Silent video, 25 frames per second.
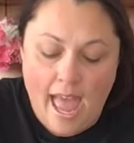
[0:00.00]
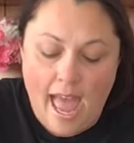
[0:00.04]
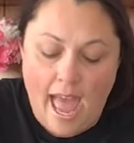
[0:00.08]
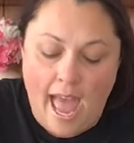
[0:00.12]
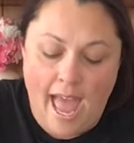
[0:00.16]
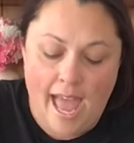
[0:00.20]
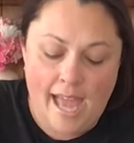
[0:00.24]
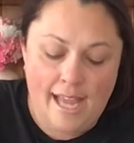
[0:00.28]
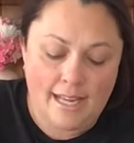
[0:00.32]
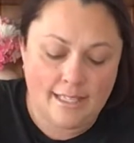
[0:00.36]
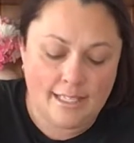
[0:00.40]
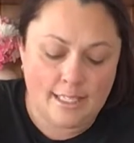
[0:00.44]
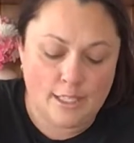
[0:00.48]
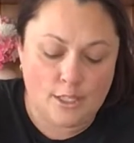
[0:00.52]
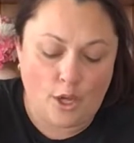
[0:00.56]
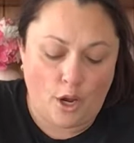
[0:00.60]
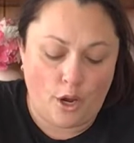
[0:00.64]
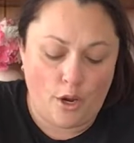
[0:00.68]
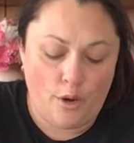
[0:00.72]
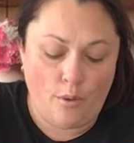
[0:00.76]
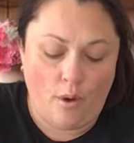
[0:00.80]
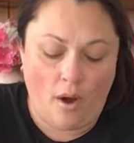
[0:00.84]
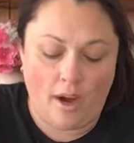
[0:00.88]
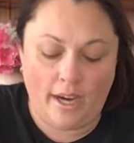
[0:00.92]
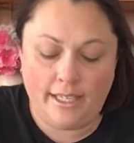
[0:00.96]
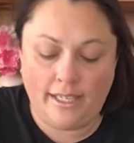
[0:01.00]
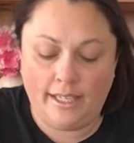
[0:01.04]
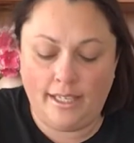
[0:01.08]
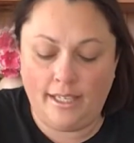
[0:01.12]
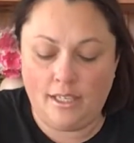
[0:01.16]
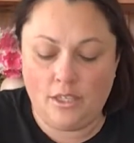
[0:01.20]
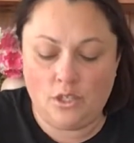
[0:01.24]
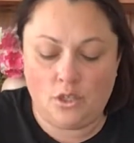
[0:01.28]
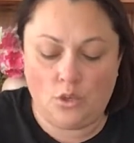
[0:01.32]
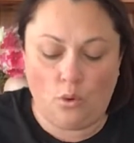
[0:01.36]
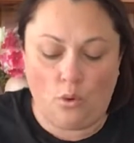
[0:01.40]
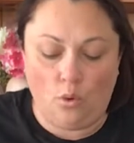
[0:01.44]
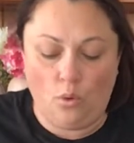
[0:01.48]
And I
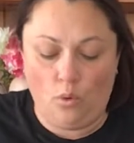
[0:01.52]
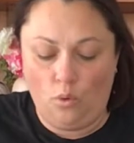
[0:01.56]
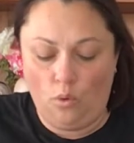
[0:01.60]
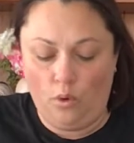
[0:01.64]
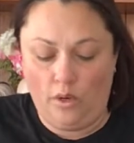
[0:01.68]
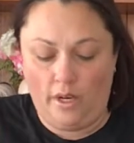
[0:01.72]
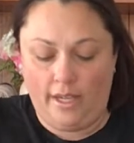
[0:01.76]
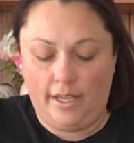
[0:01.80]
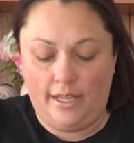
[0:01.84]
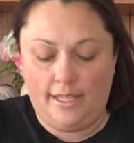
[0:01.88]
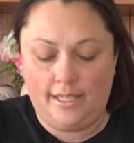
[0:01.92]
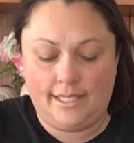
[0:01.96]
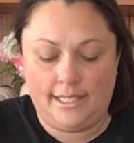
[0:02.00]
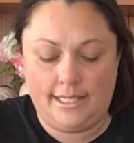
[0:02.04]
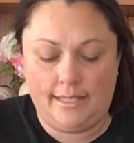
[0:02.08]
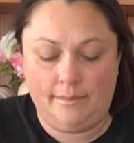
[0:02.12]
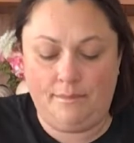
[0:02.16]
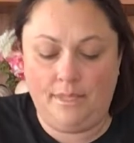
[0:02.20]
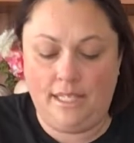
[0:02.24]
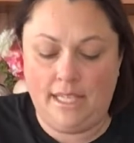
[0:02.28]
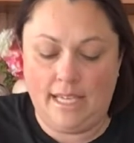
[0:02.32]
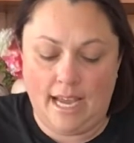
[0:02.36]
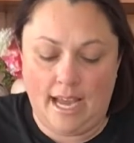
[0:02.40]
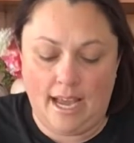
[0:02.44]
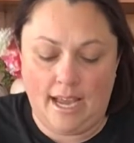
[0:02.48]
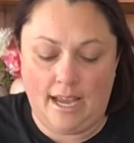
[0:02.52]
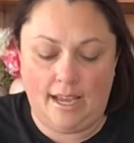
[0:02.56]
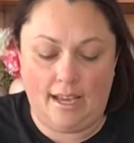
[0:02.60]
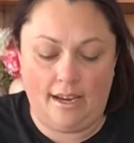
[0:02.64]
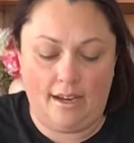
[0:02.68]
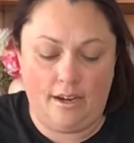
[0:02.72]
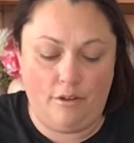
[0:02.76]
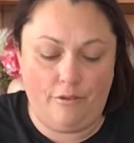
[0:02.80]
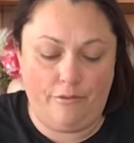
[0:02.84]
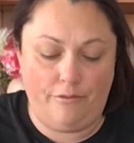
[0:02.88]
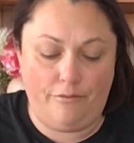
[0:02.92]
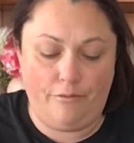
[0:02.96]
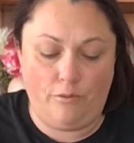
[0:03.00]
needed to order some
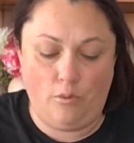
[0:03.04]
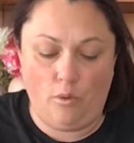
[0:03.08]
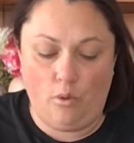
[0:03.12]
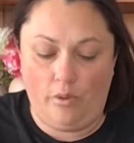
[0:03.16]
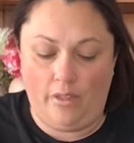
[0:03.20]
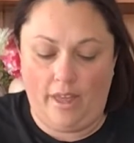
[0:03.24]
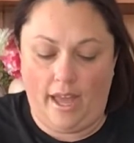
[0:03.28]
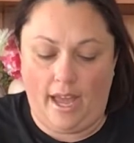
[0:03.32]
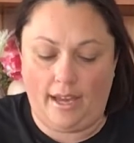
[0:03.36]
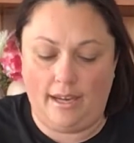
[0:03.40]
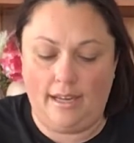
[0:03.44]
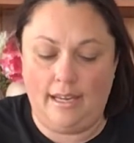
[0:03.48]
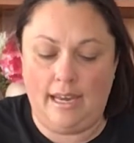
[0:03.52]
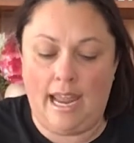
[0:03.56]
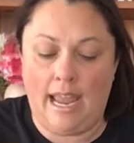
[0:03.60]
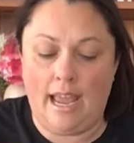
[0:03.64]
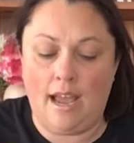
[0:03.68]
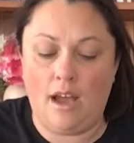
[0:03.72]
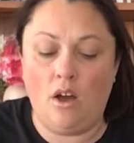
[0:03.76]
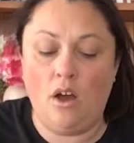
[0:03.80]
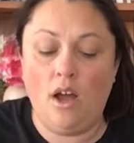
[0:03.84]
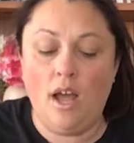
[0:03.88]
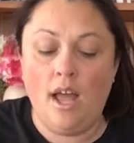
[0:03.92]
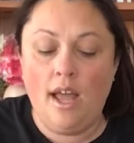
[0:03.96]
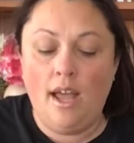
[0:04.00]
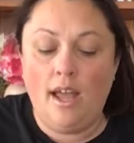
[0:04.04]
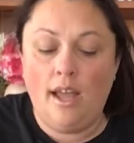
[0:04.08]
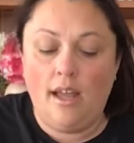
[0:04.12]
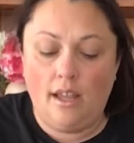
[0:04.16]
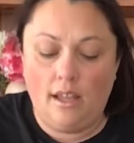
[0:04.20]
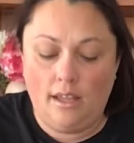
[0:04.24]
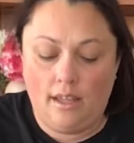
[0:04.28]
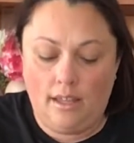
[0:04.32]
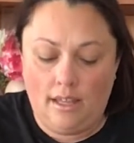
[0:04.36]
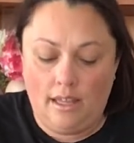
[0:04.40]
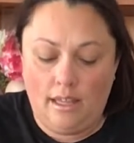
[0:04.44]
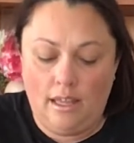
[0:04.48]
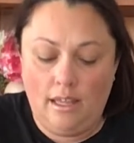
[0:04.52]
yarn for that. Now,
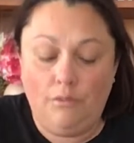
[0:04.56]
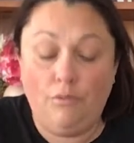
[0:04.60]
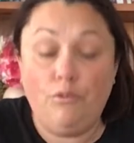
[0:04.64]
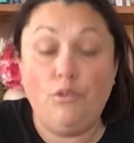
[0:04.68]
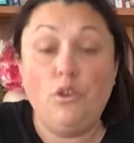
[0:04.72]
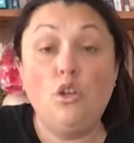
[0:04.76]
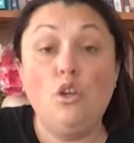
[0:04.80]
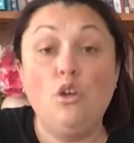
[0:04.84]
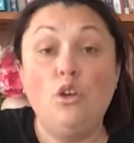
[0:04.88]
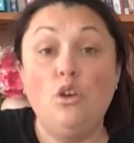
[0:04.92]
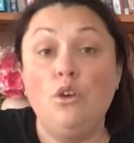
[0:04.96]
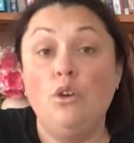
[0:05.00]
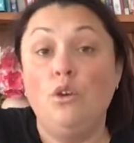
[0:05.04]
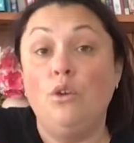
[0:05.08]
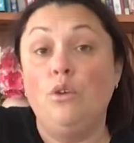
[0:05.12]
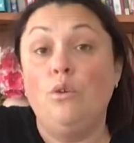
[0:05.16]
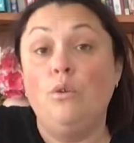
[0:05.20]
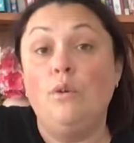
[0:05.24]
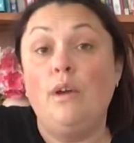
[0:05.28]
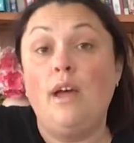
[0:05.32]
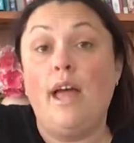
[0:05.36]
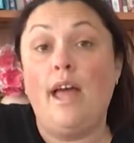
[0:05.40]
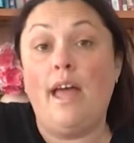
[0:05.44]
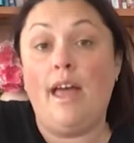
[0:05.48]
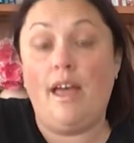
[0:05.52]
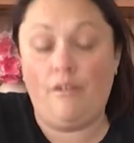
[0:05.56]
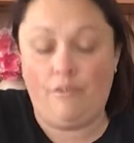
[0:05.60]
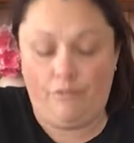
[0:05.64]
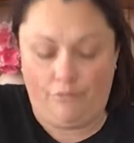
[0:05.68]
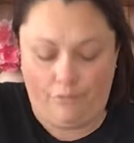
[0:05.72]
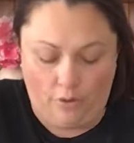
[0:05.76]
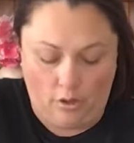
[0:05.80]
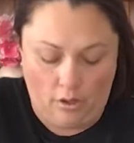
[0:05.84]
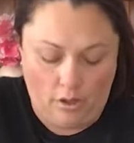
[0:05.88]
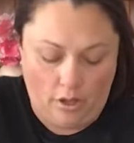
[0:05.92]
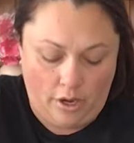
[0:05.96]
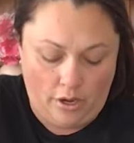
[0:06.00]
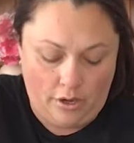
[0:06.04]
if you have
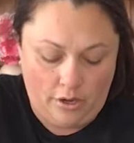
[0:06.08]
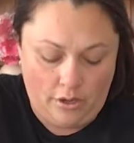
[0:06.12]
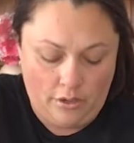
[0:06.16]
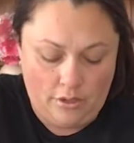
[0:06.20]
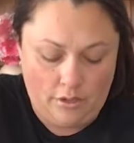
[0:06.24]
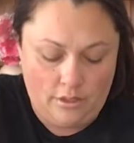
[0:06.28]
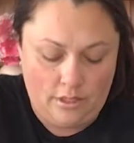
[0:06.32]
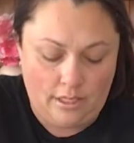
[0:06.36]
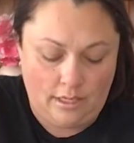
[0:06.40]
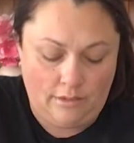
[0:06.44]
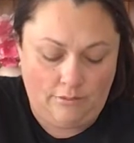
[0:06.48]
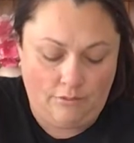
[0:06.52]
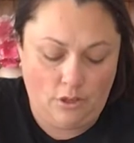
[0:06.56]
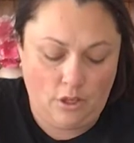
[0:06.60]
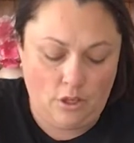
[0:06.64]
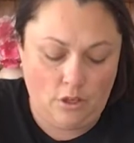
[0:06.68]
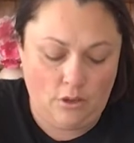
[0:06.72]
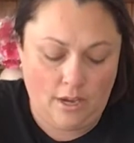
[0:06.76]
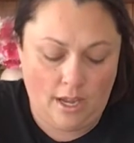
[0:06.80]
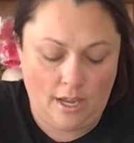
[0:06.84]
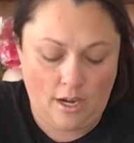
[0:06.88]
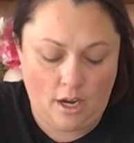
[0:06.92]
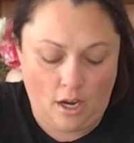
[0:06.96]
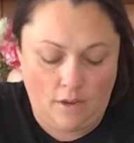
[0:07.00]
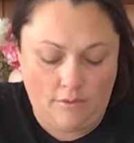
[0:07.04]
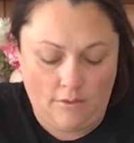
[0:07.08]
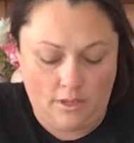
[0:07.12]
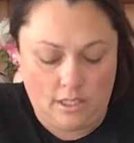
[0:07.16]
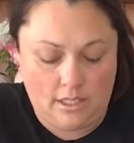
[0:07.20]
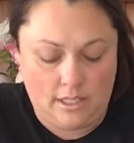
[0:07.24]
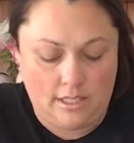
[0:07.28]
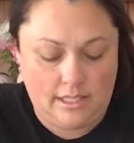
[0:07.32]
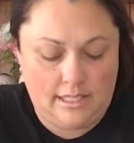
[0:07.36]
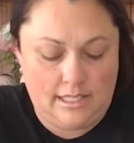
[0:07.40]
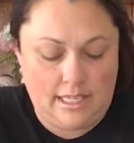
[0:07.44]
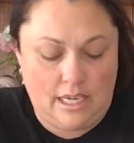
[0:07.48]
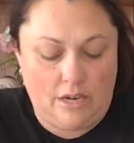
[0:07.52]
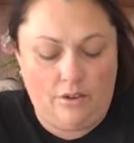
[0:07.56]
followed, if you head over to
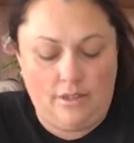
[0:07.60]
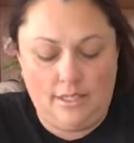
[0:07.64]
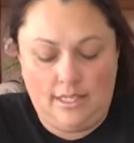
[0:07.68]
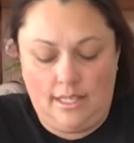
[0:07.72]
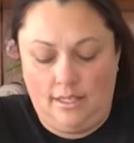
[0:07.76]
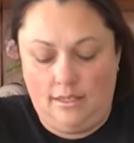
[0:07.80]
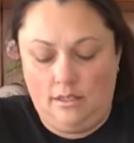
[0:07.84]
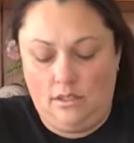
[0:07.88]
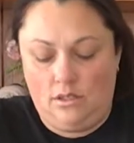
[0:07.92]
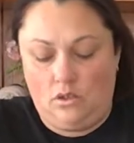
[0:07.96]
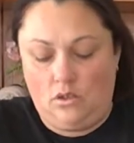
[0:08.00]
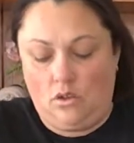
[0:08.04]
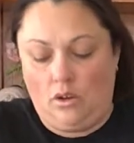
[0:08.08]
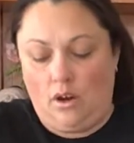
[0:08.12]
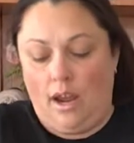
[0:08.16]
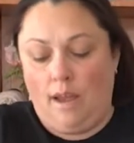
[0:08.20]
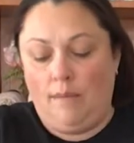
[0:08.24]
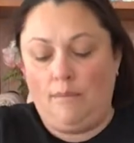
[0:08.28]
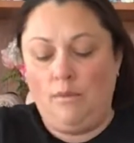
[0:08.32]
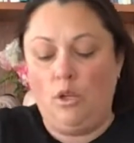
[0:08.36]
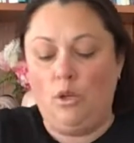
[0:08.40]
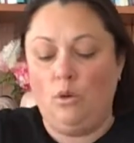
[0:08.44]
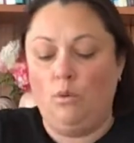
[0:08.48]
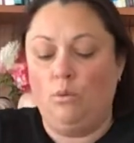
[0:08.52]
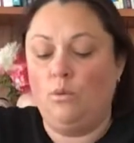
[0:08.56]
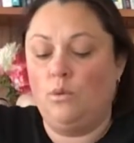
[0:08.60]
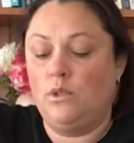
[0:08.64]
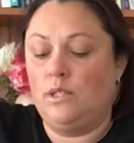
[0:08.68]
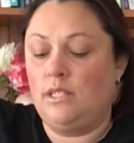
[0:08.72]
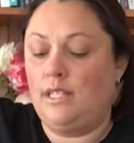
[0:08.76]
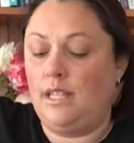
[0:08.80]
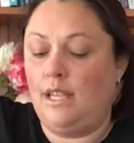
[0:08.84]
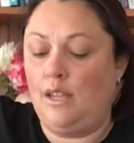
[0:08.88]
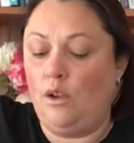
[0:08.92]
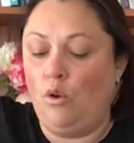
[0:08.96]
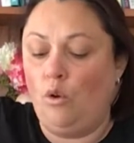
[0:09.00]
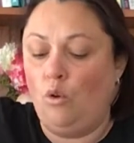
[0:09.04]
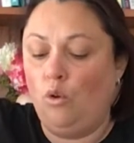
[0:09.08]
Sarah's Instagram, you will
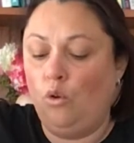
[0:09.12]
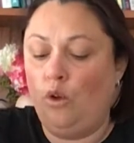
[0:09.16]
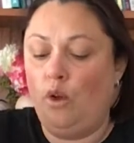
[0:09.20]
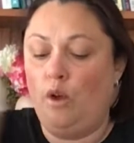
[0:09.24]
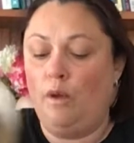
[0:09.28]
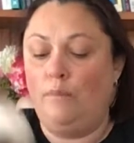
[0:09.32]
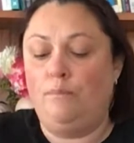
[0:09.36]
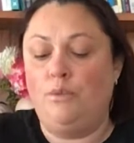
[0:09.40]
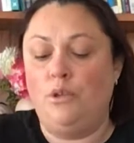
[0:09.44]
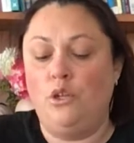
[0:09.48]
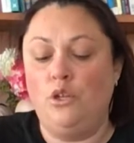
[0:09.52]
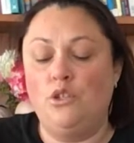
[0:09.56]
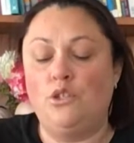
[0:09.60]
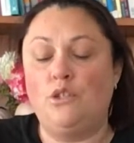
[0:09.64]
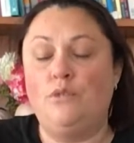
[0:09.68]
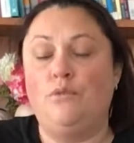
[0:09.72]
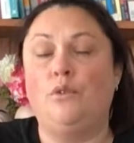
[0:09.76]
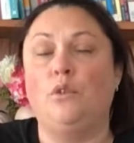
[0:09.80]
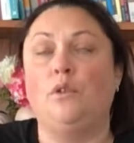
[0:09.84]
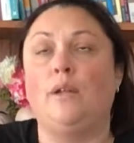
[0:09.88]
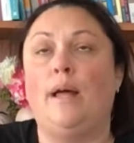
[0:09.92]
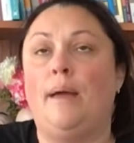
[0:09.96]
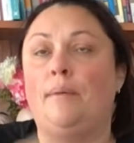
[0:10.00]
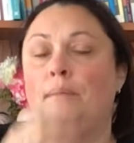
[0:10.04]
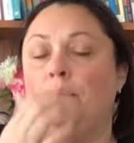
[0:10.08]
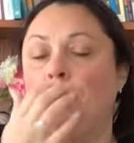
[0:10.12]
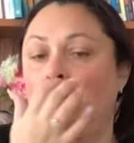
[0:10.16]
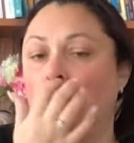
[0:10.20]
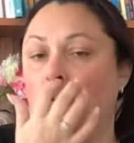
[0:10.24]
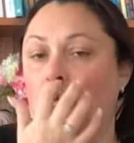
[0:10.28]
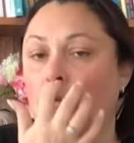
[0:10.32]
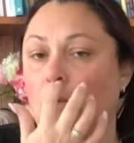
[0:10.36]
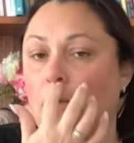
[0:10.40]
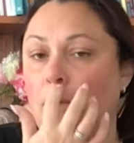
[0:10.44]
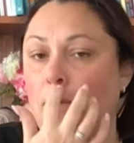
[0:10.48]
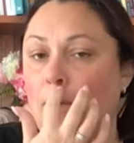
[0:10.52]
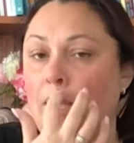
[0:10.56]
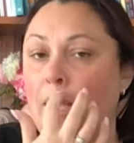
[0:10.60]
see all her beautiful
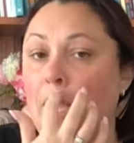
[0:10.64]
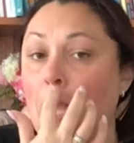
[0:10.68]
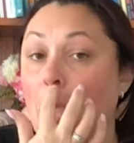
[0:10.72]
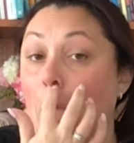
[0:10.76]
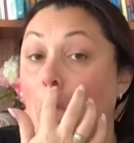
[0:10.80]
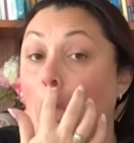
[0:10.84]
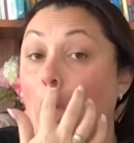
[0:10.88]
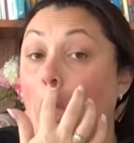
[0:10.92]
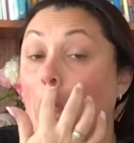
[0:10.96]
amigurumi.